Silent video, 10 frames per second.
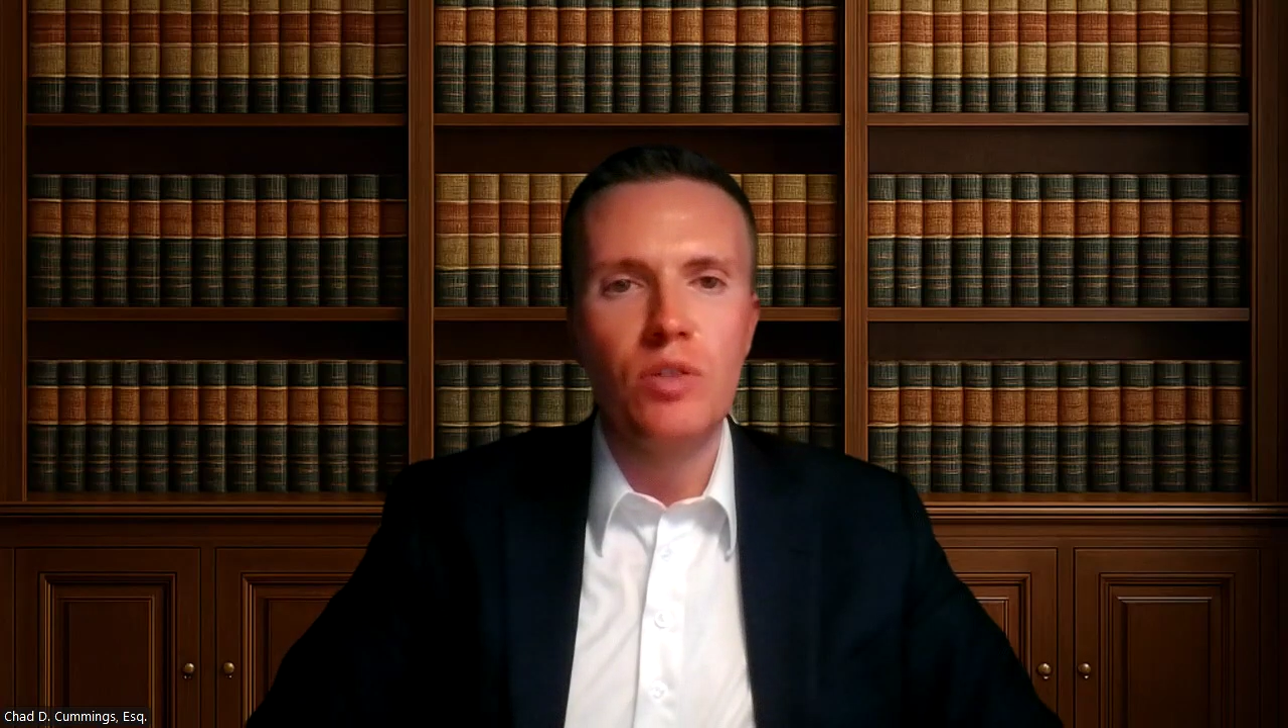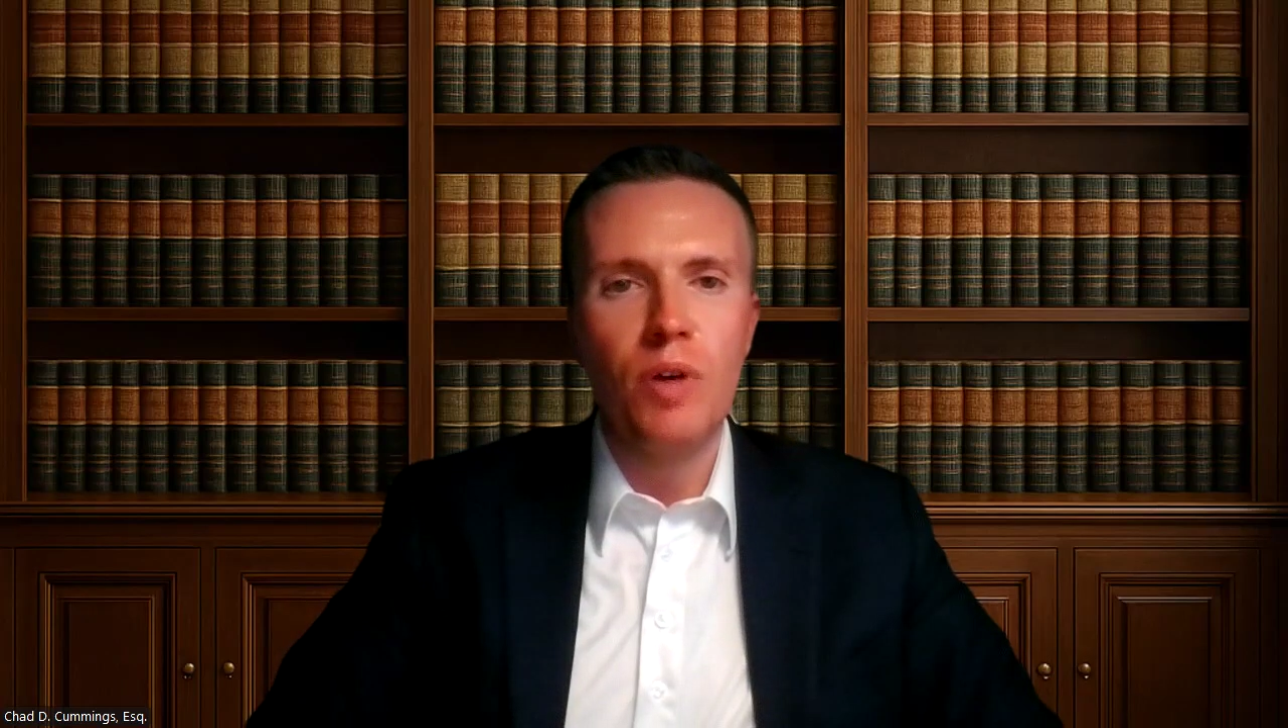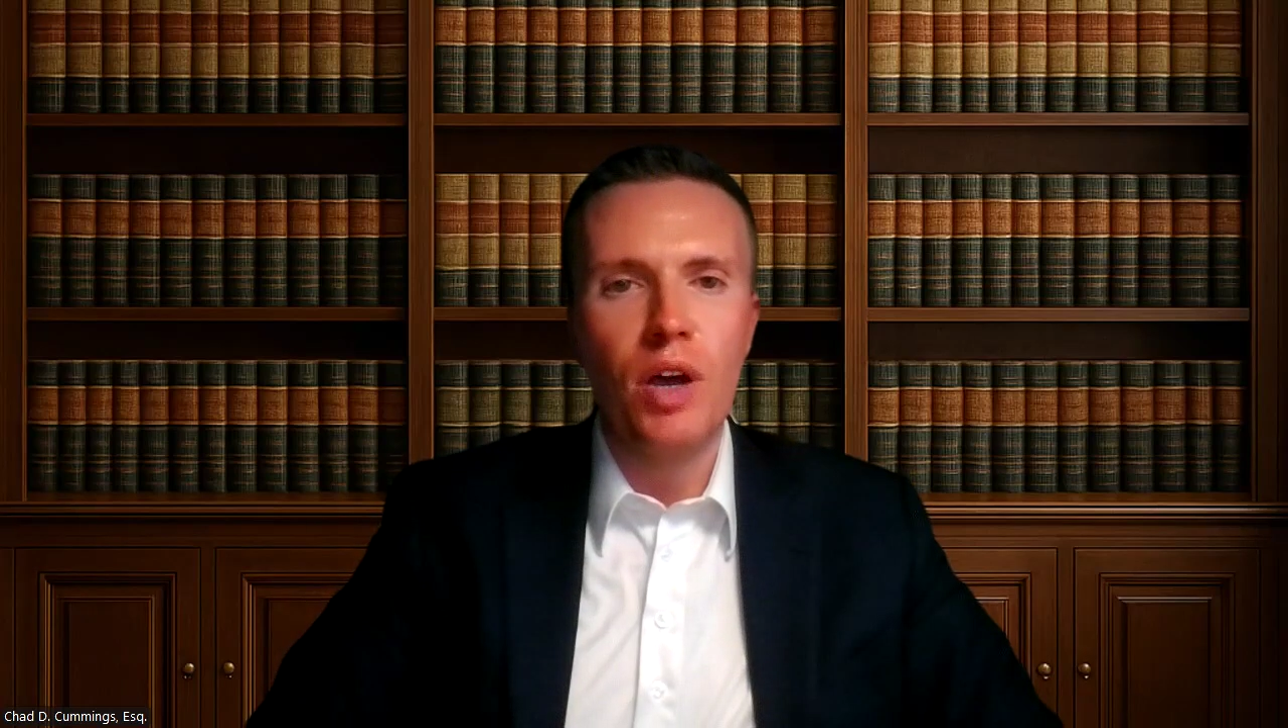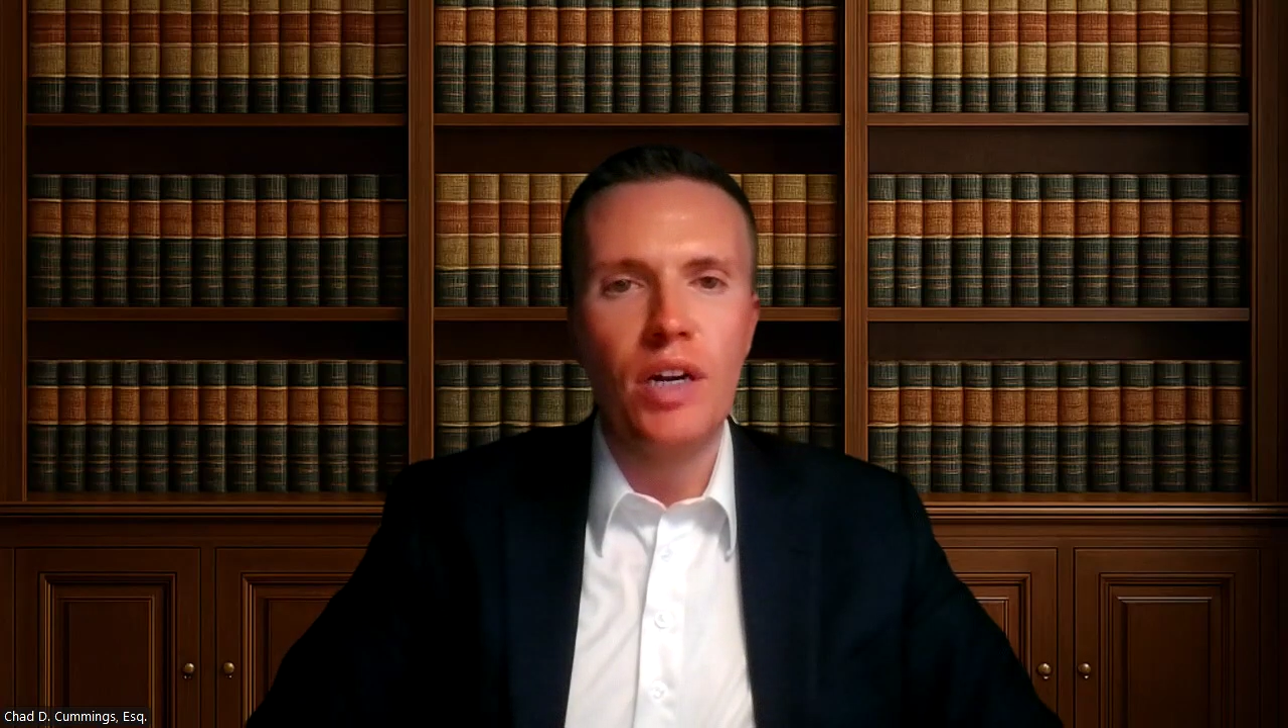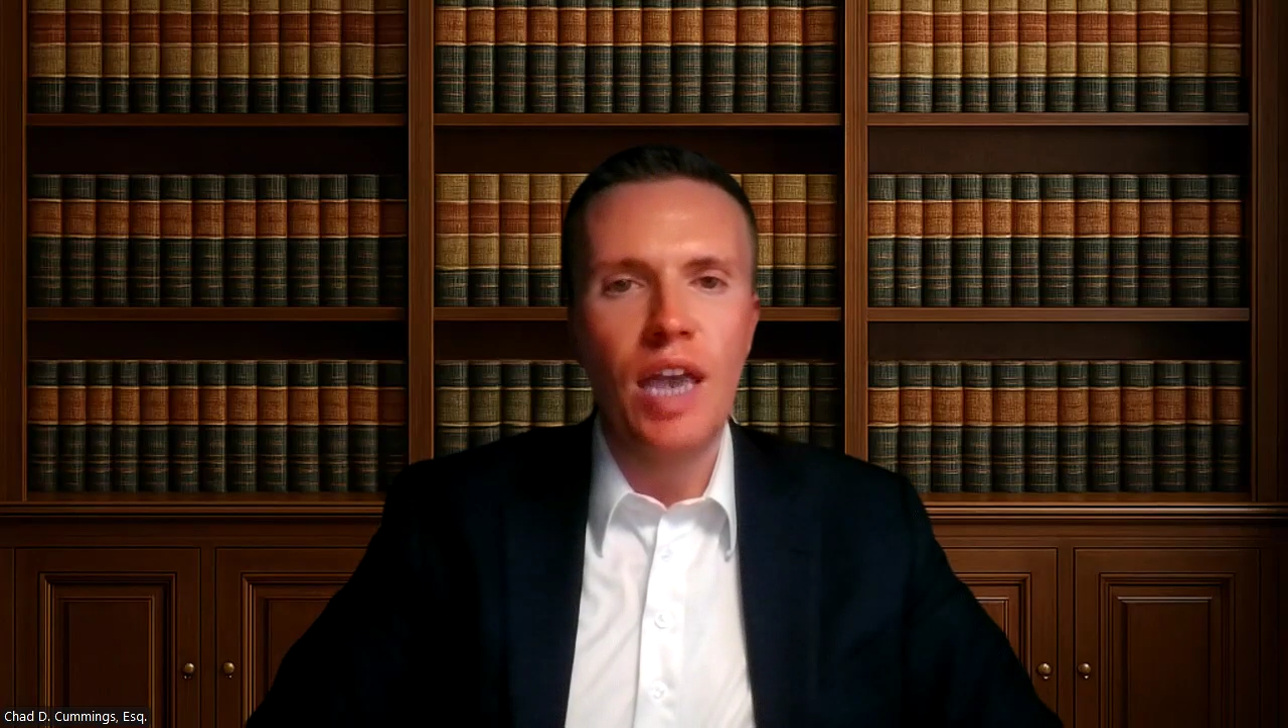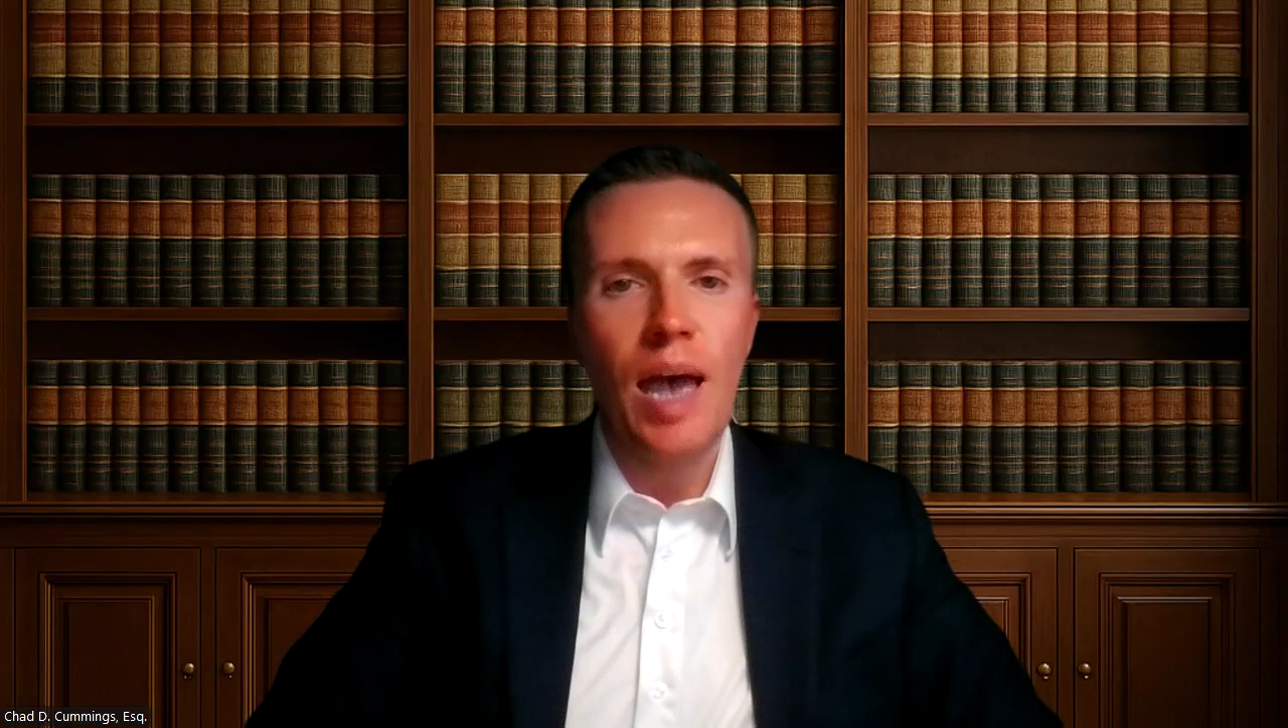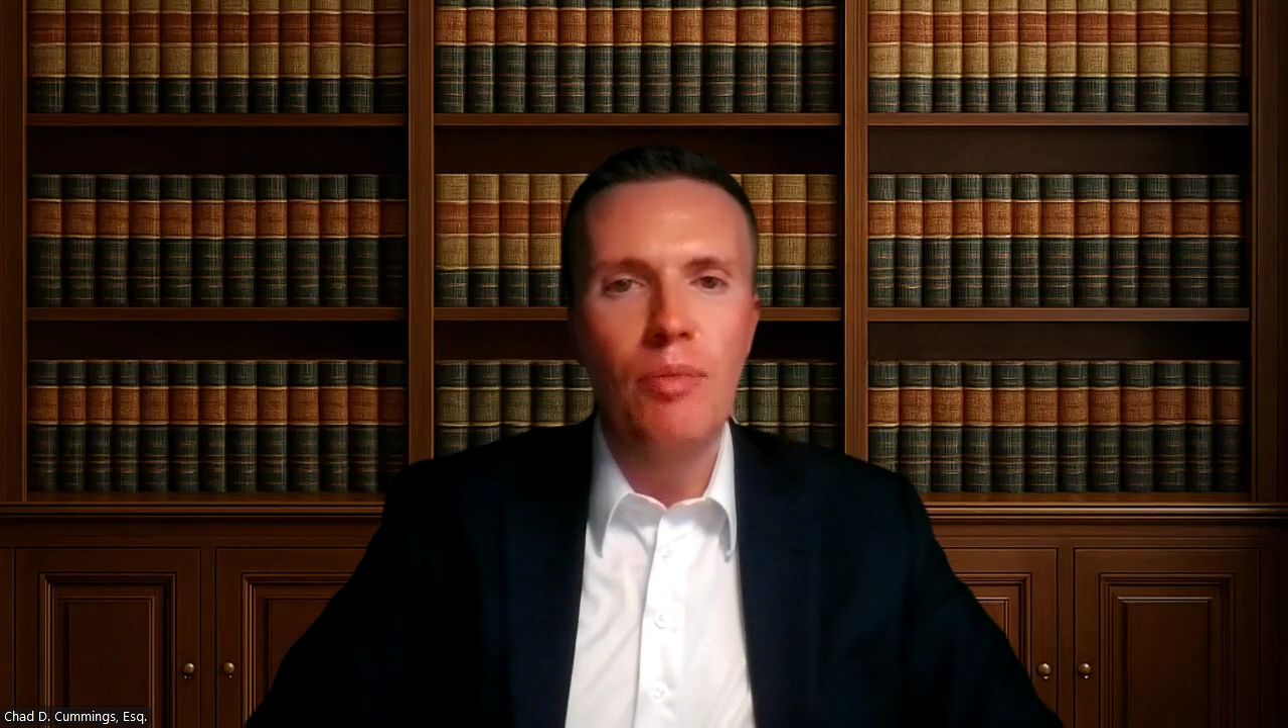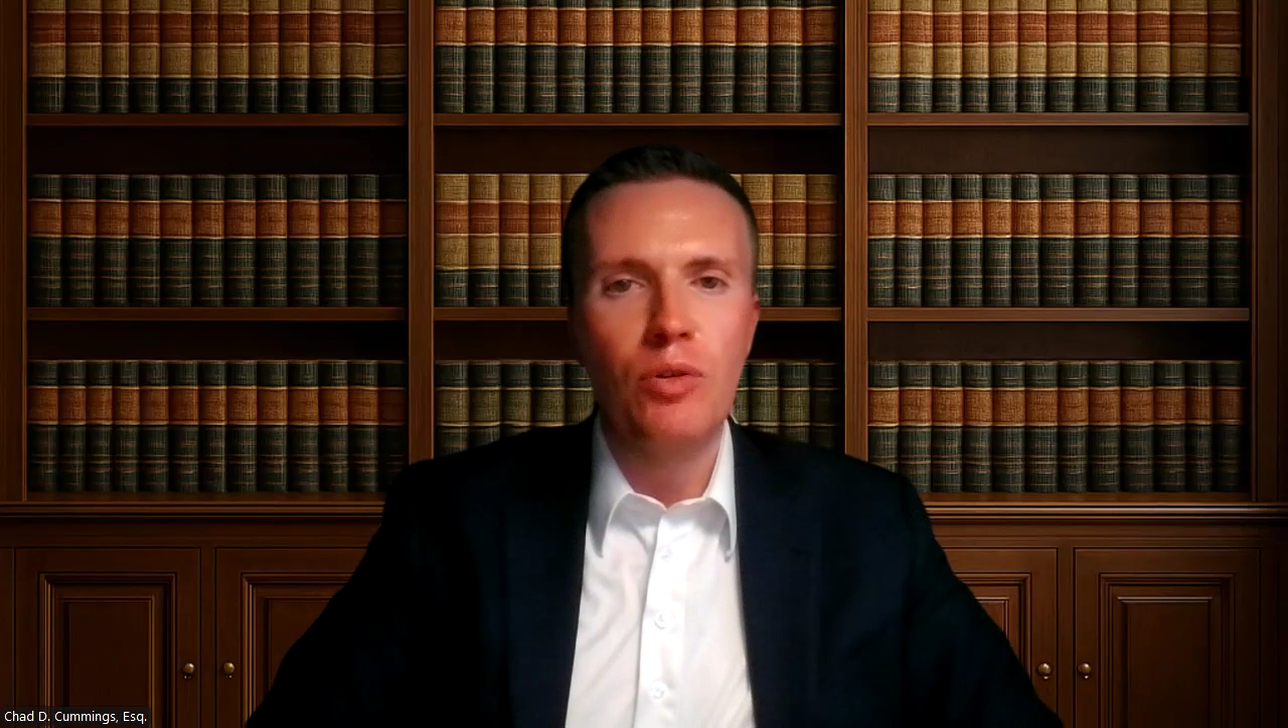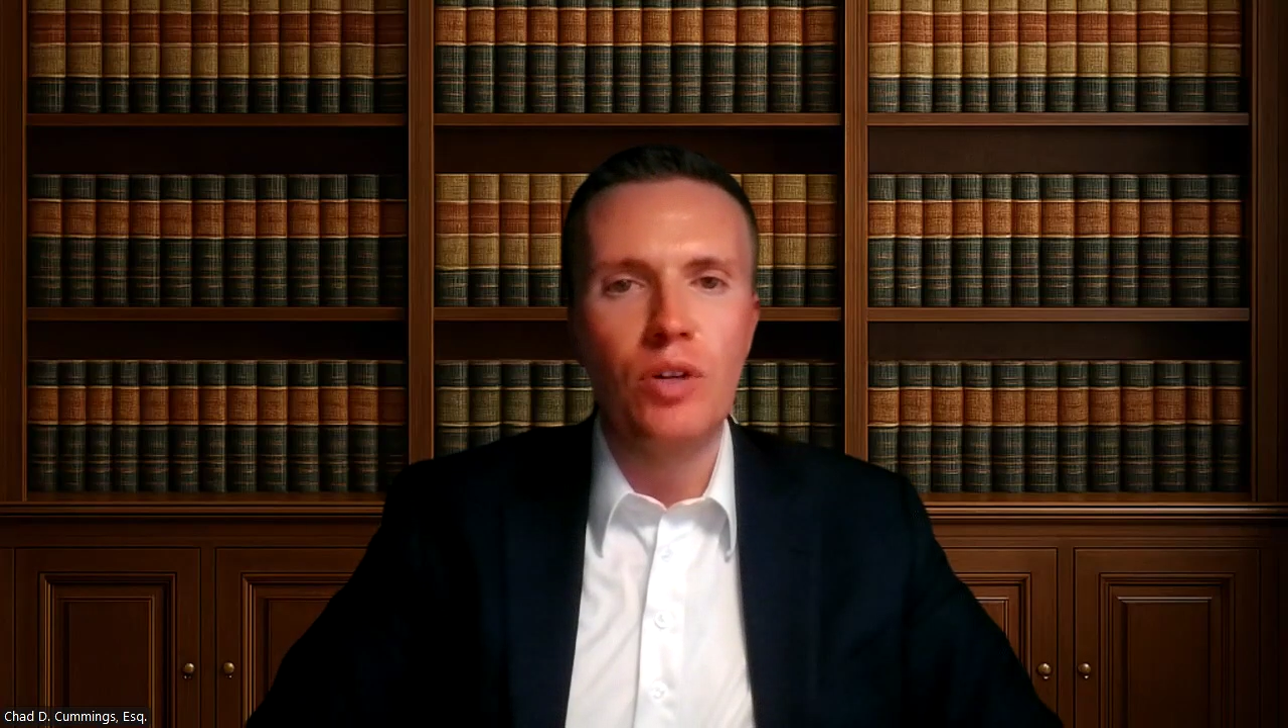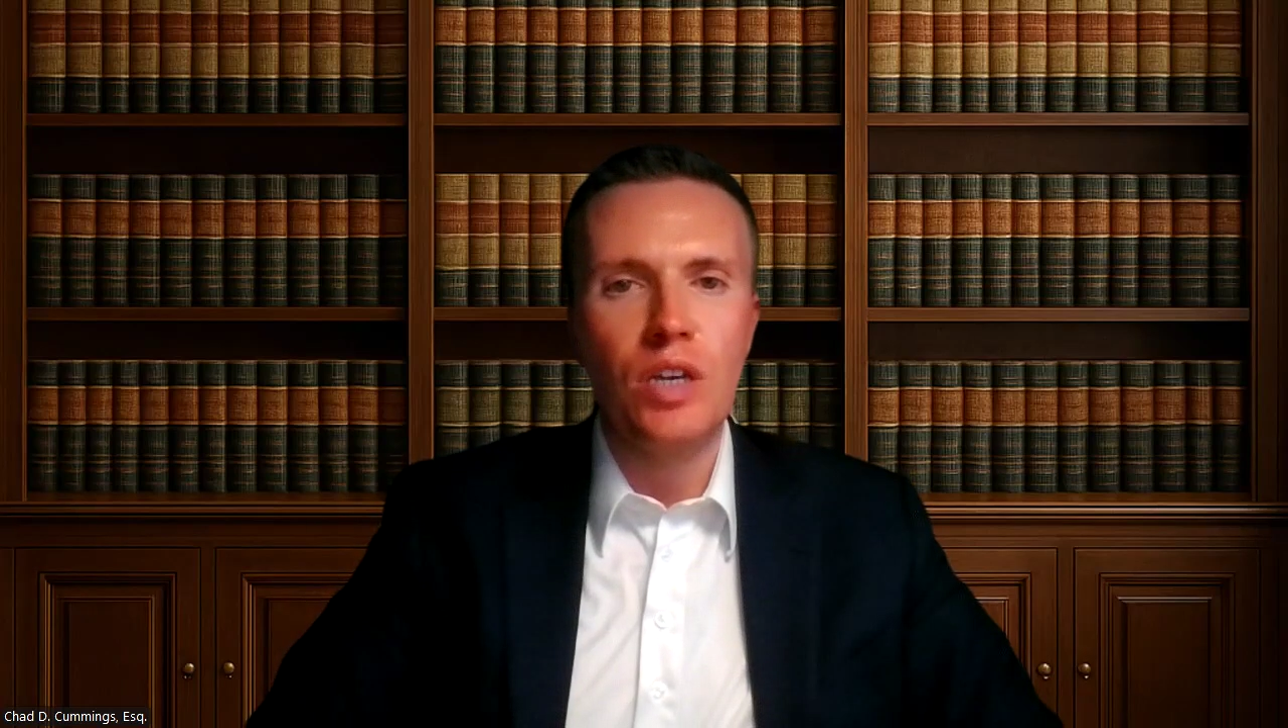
upon capital